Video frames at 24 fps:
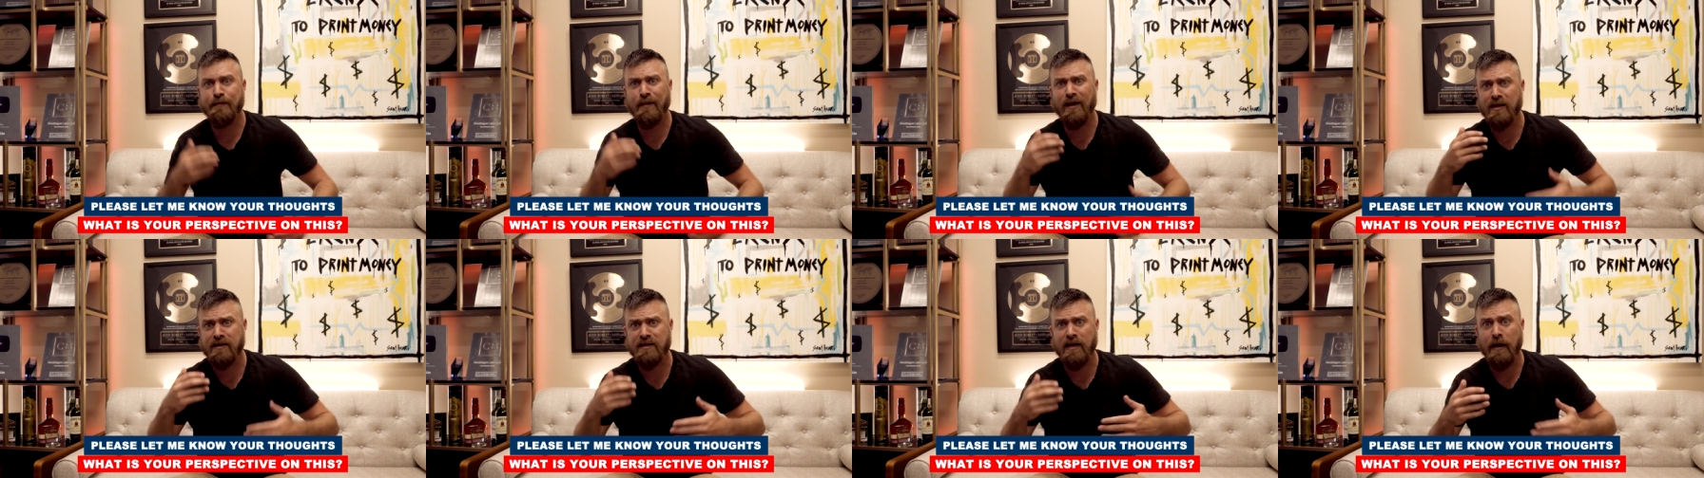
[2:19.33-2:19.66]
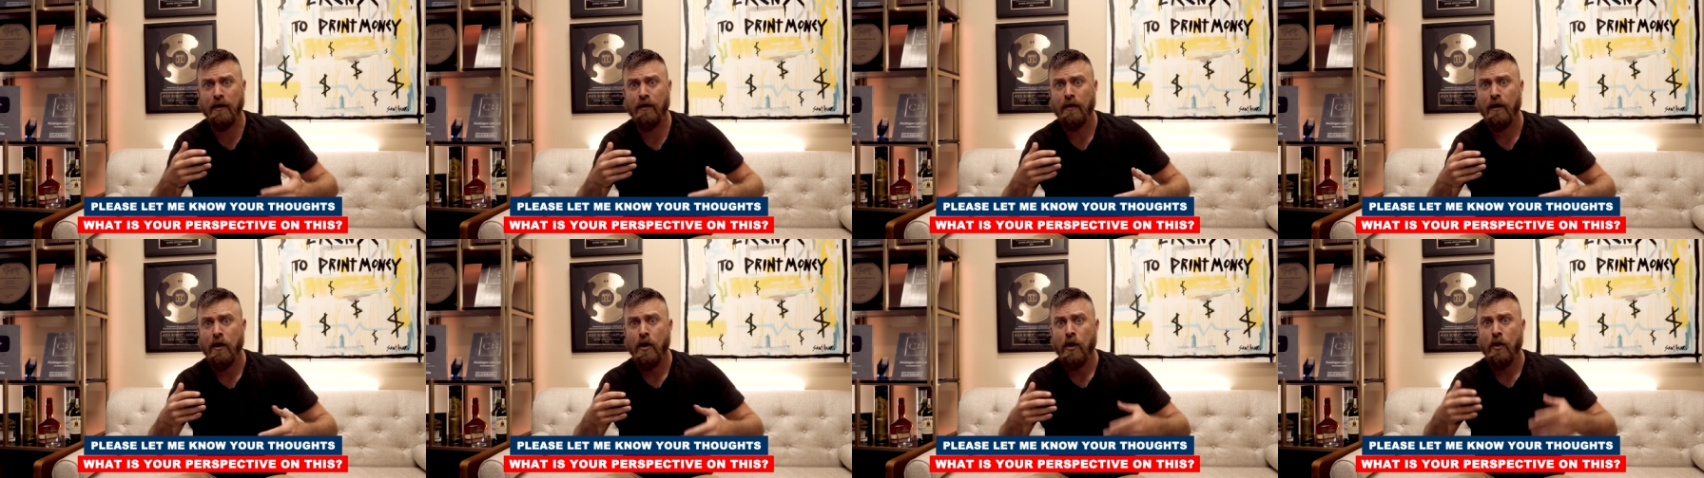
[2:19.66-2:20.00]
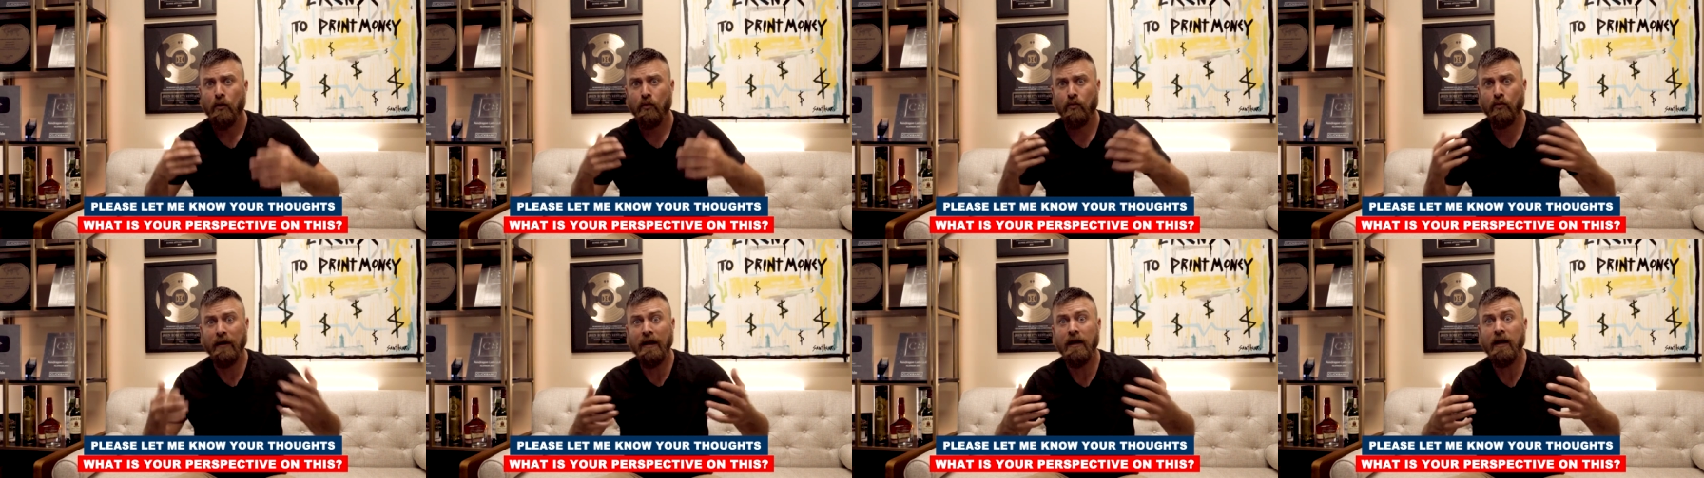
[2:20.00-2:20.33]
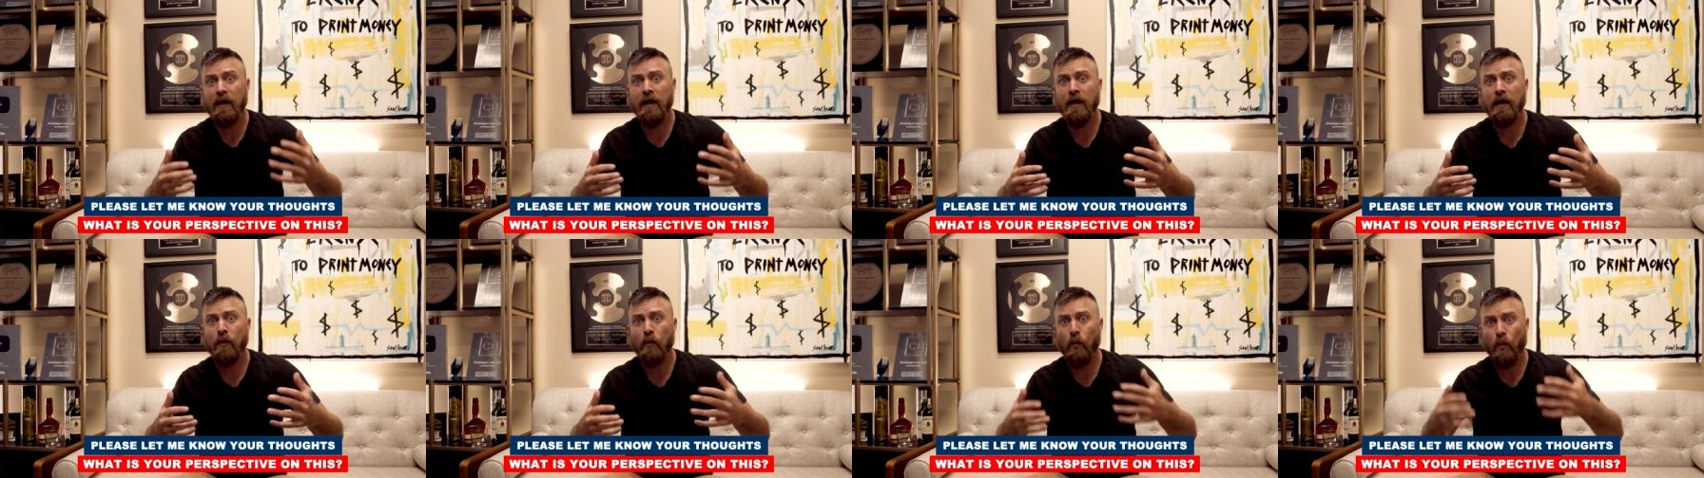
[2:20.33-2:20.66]
because I
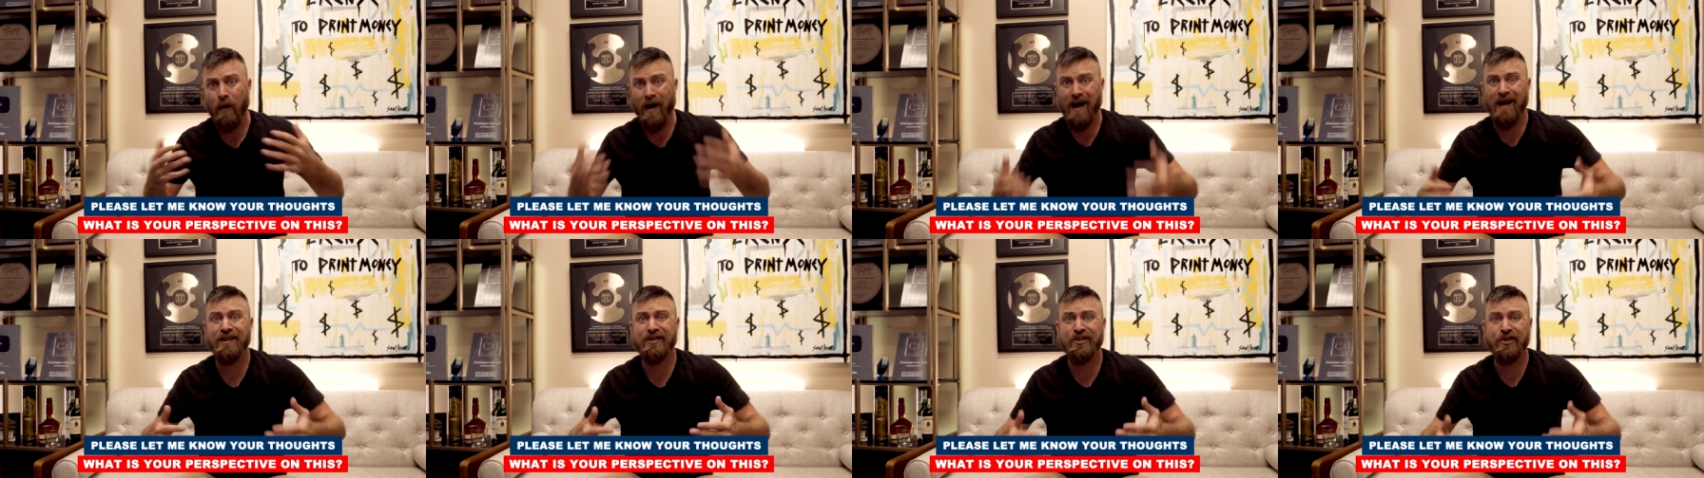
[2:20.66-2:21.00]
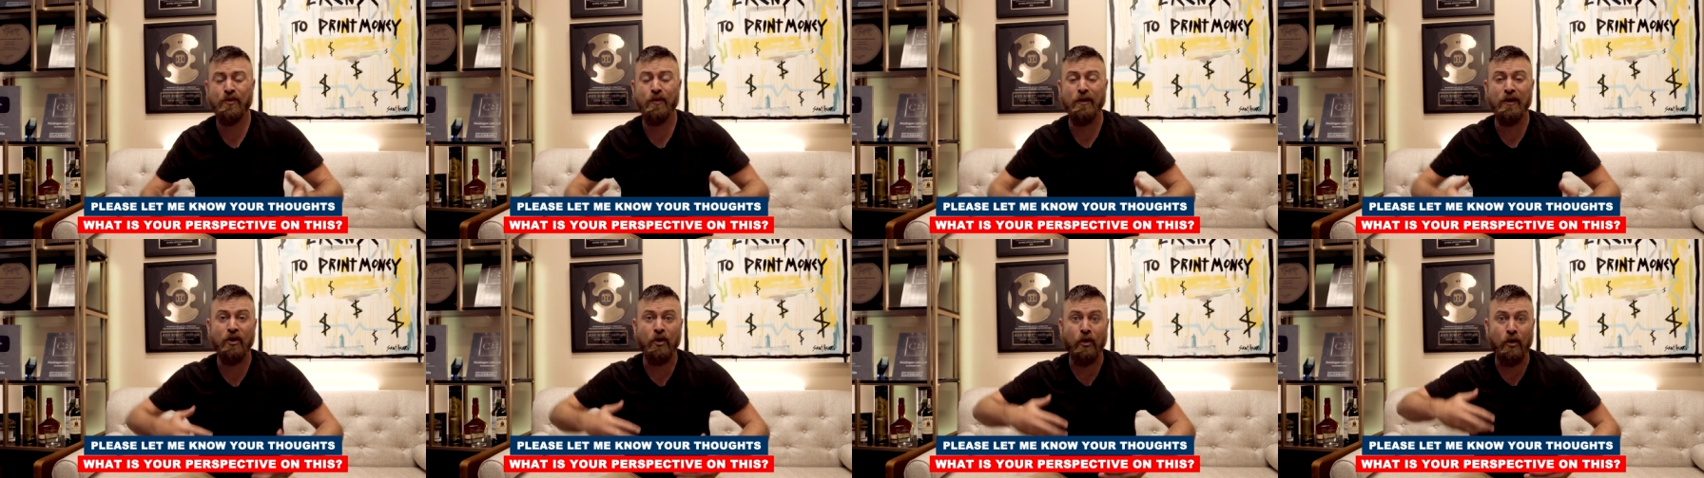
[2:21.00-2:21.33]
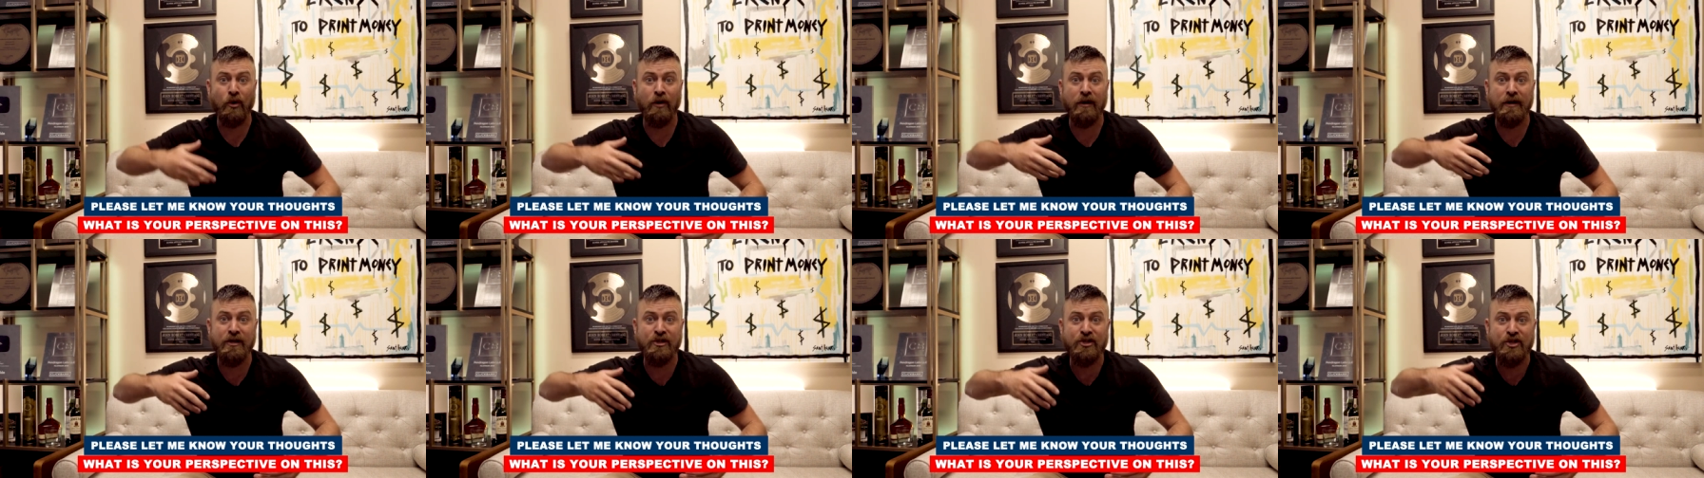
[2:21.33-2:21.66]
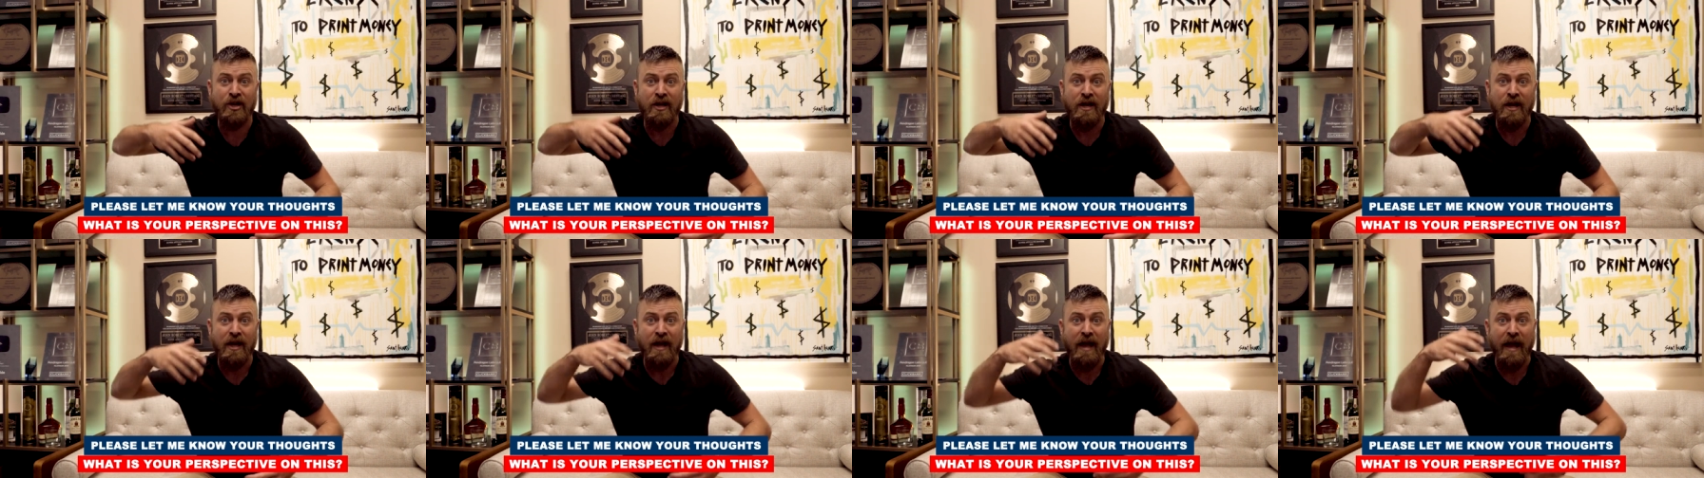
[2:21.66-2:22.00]
really want to encourage